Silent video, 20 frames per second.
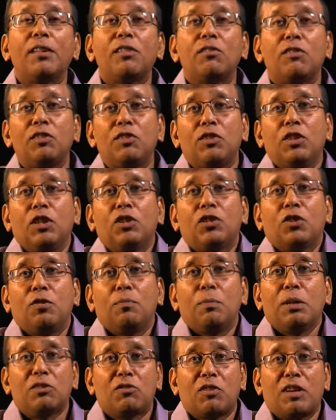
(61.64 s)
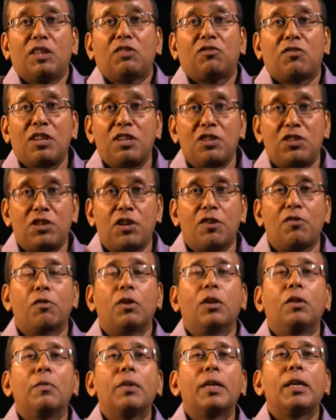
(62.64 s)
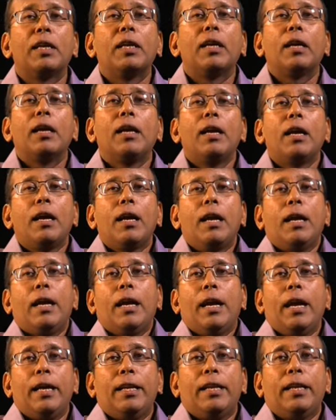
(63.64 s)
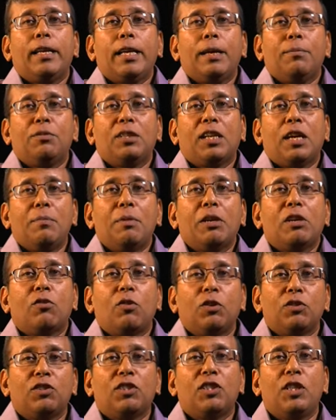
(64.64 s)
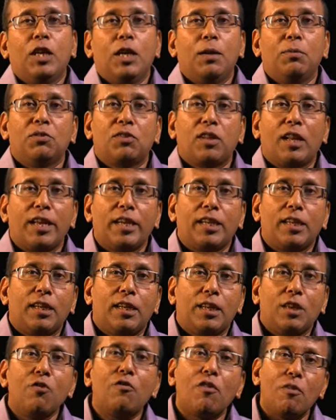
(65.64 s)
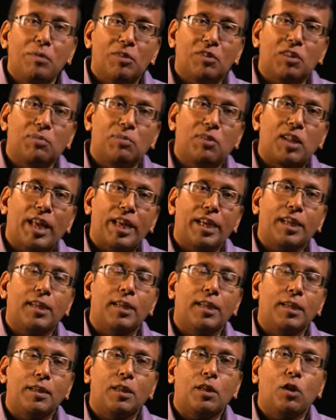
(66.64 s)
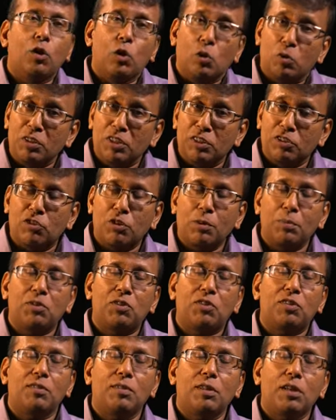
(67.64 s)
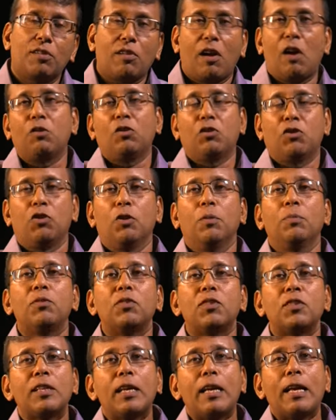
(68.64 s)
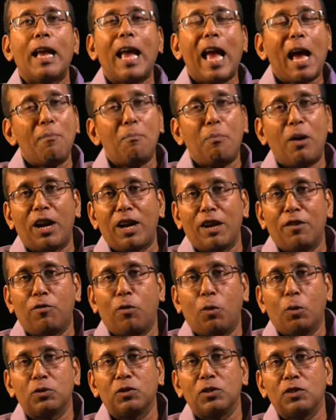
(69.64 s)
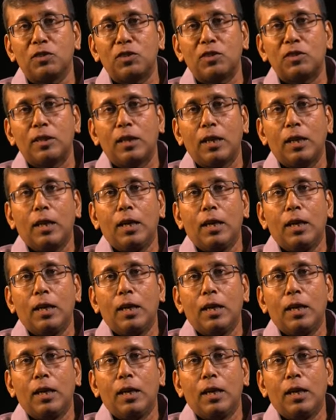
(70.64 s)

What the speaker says: other research on military history in general, and I kept coming across terms like euphemisms like colonial troops, crown troops, empire forces,